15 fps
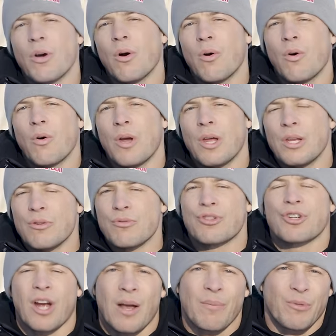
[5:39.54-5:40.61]
go and you
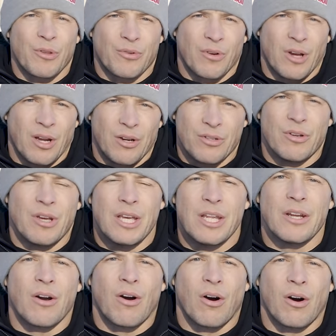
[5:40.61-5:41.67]
chop the throttle and you
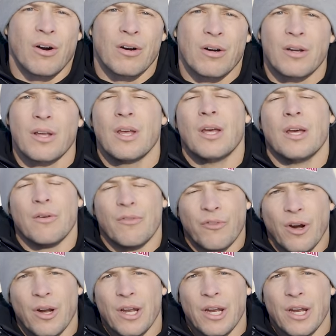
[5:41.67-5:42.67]
hit it hard, front